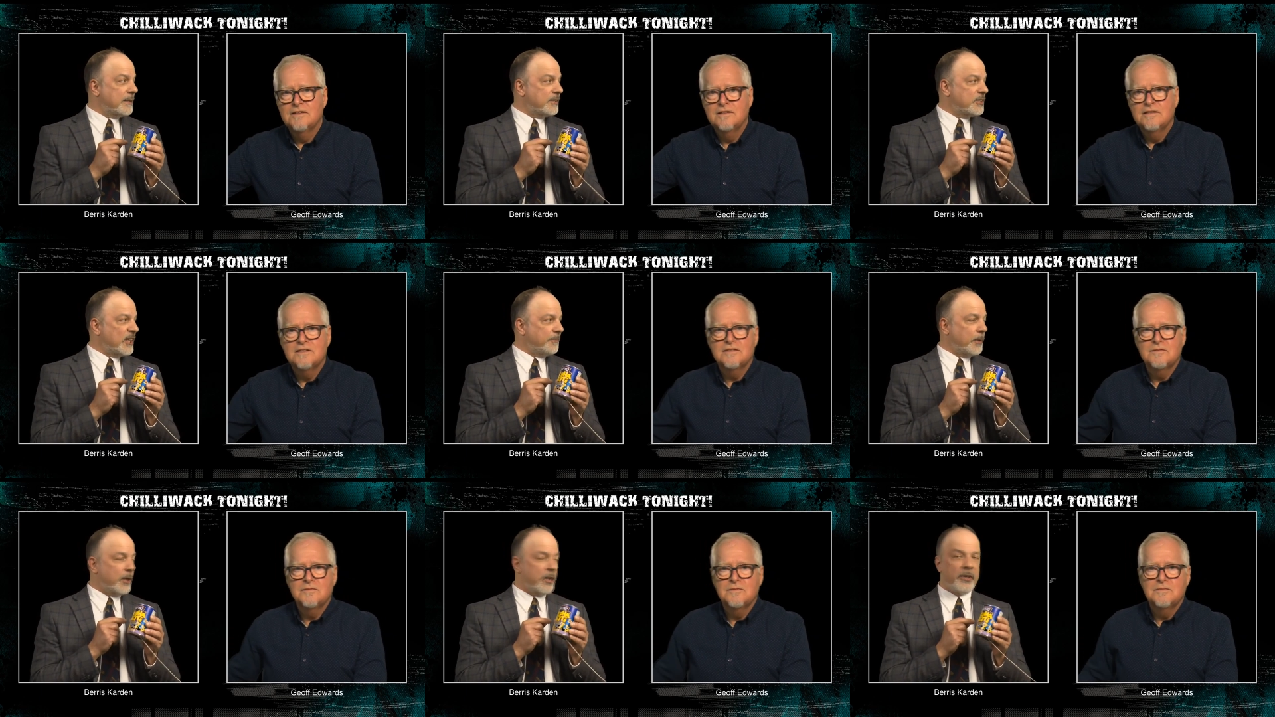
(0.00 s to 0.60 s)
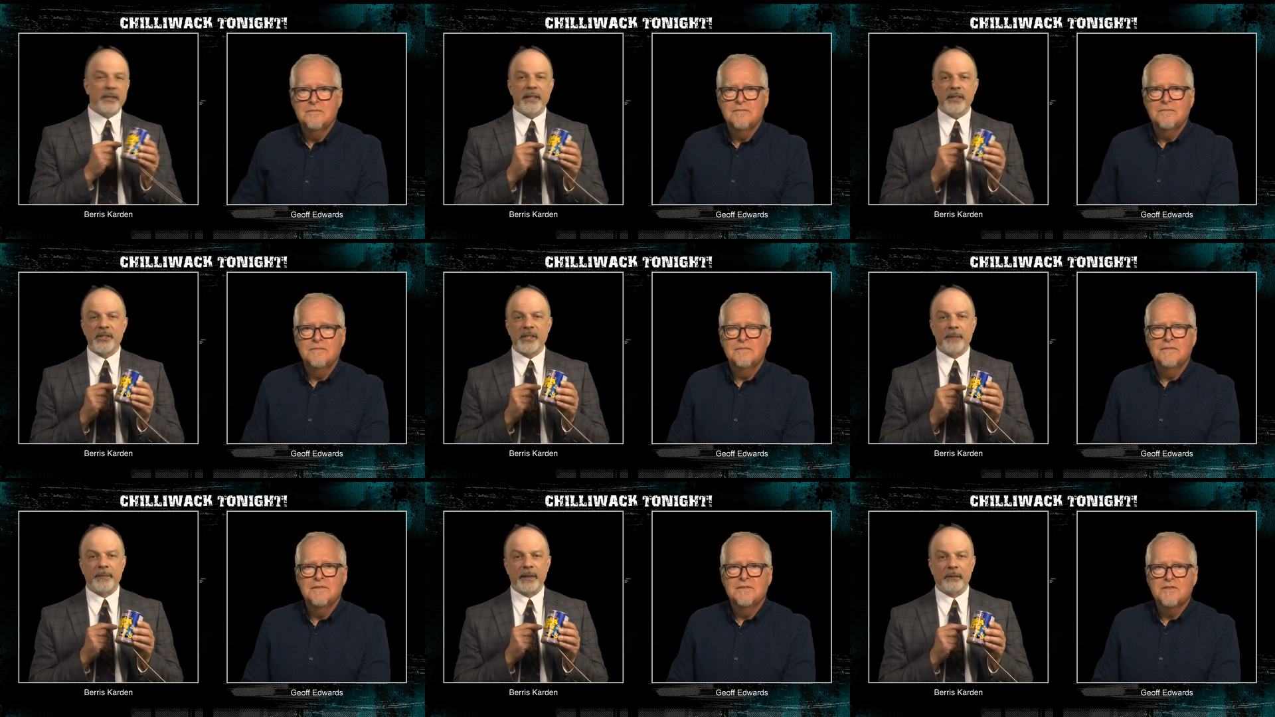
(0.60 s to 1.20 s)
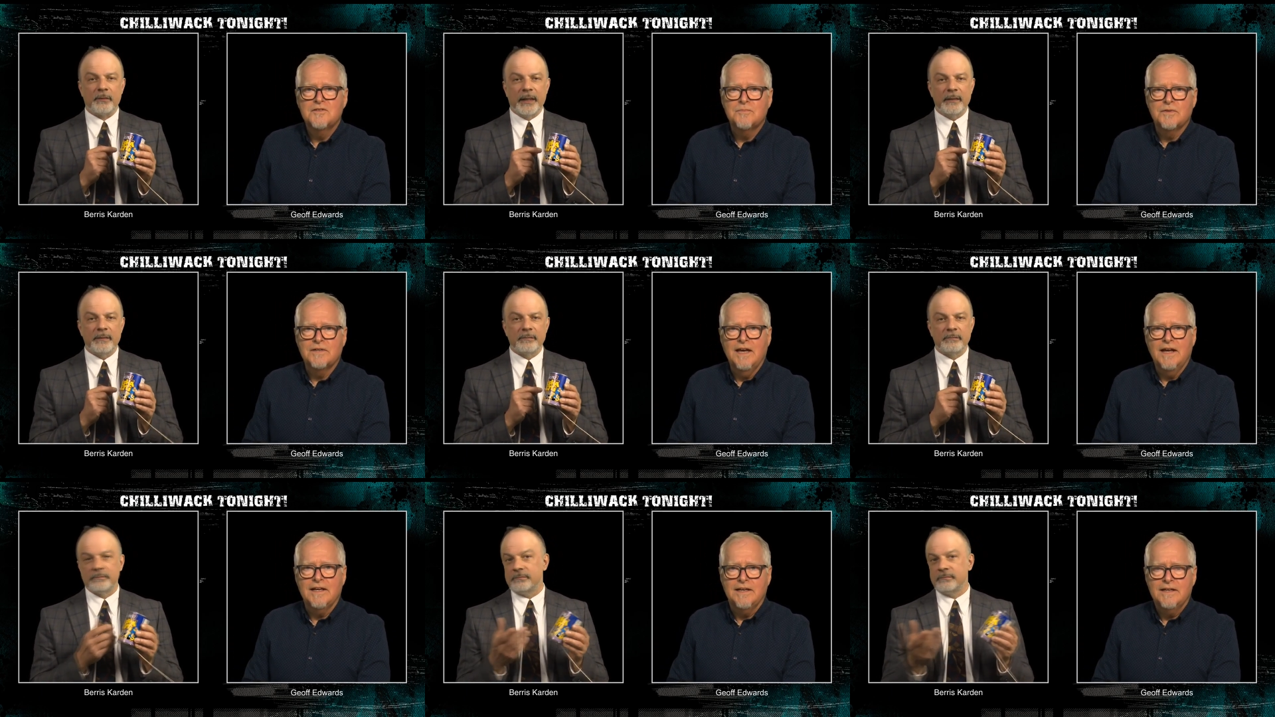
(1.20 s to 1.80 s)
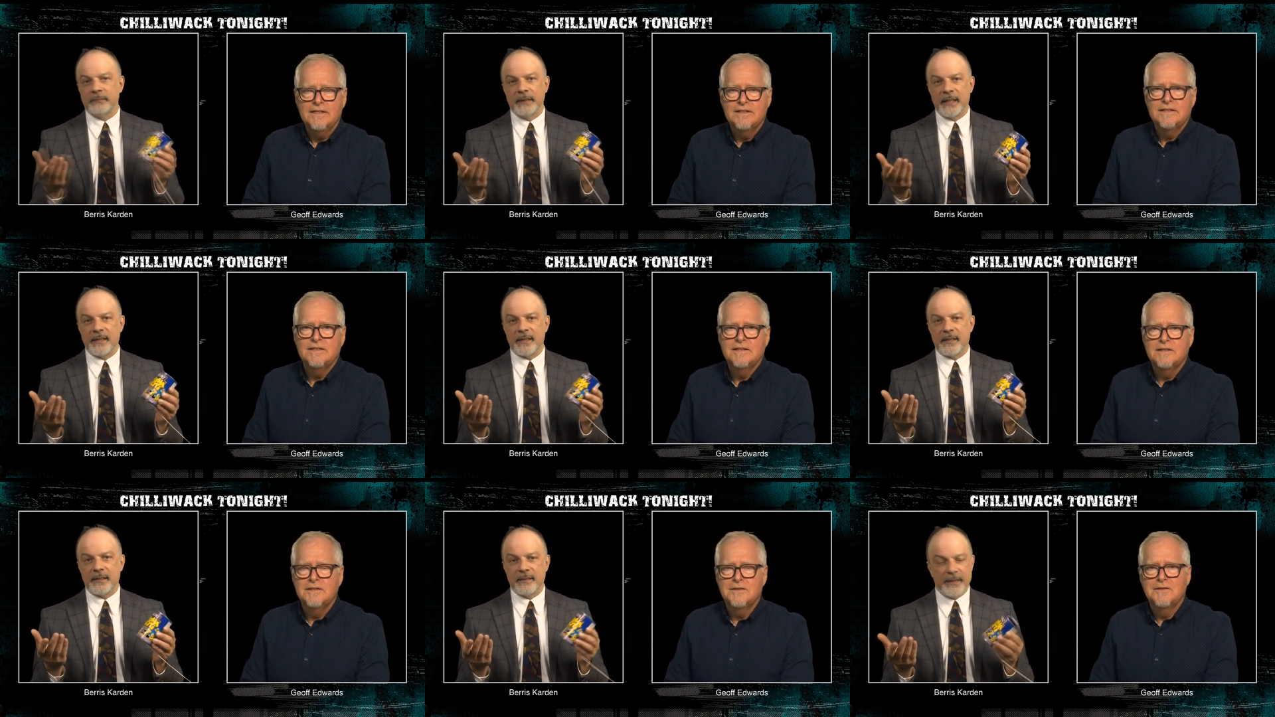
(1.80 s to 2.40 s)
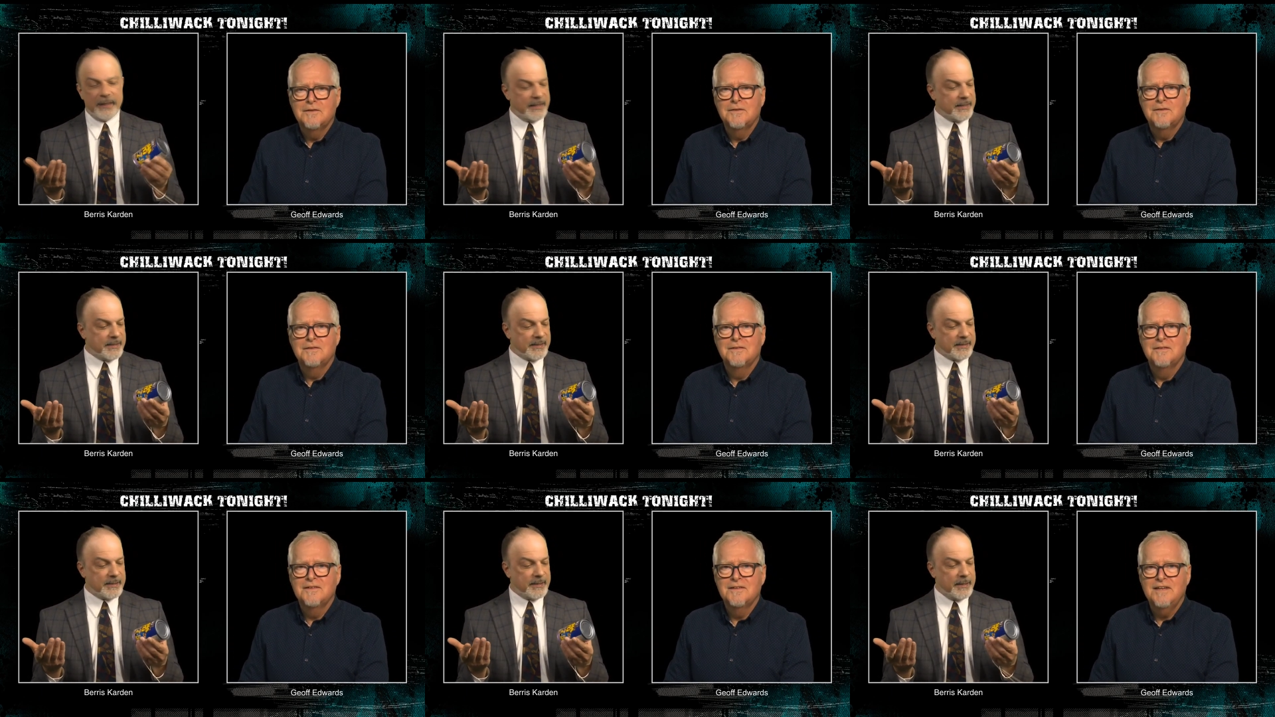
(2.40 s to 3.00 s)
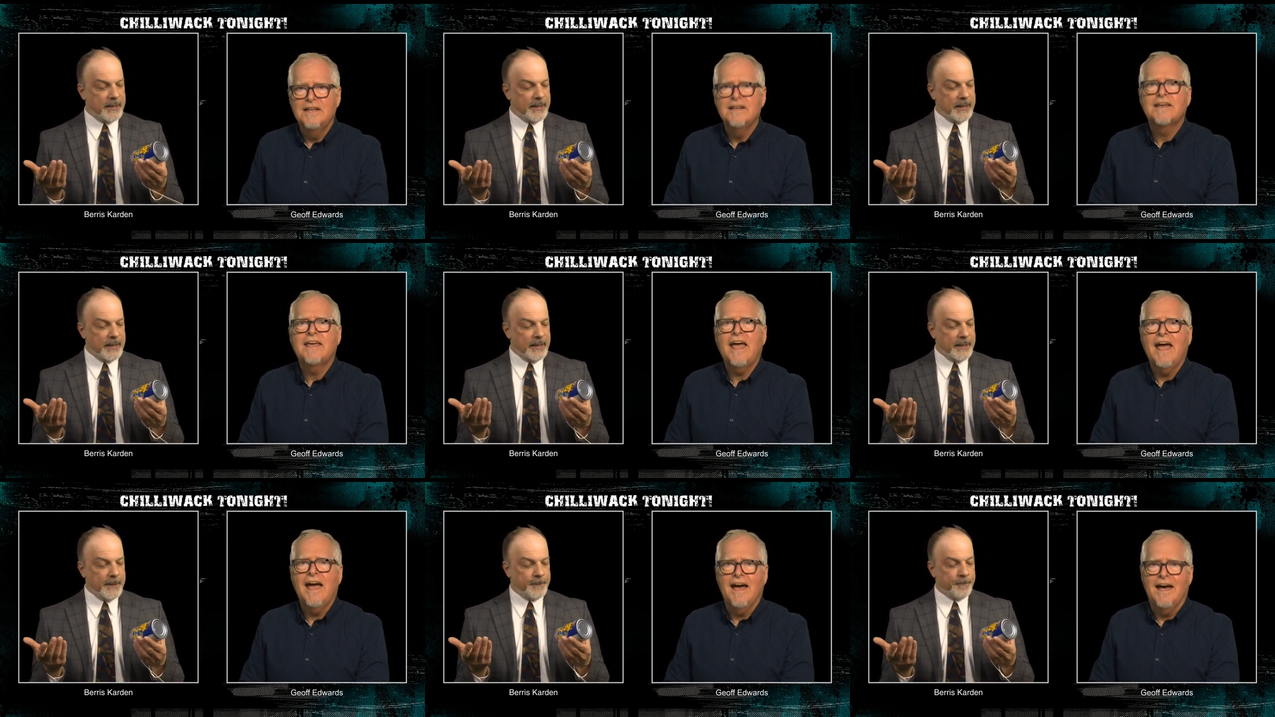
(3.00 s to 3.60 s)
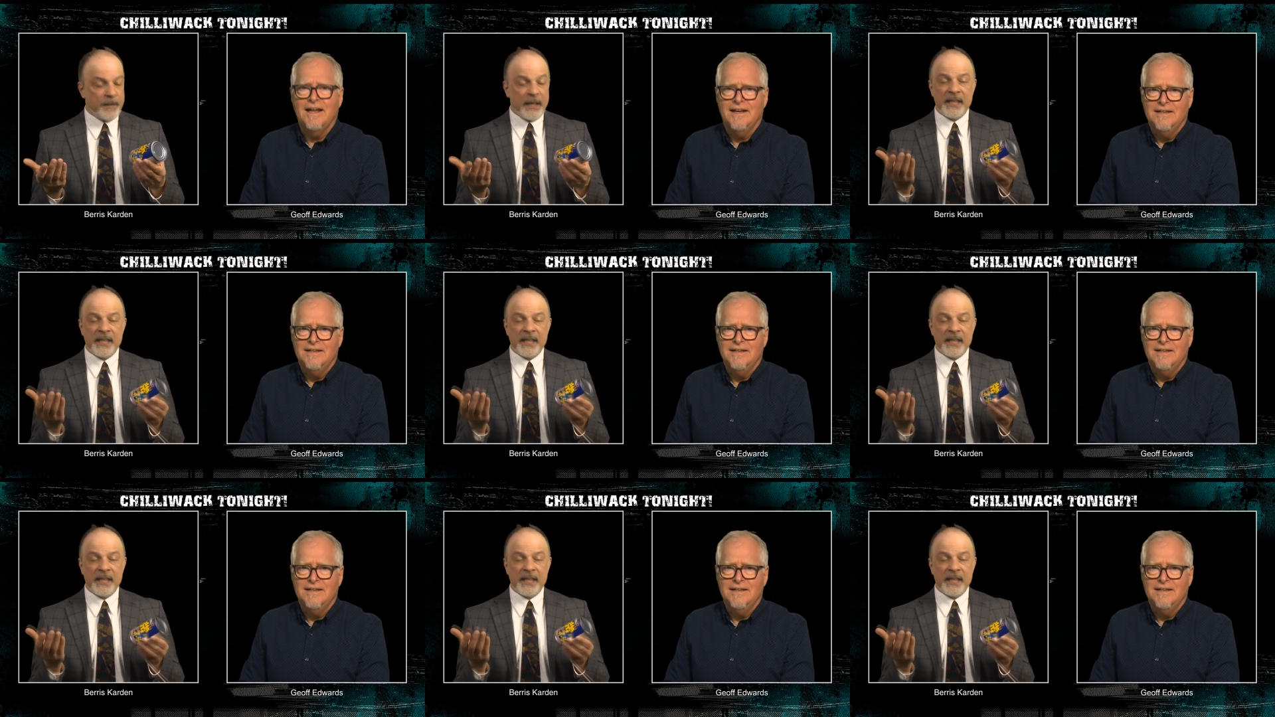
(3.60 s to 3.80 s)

Speaker 1: The Chef Boyardee or something, right? Spaghetti. It's in a can.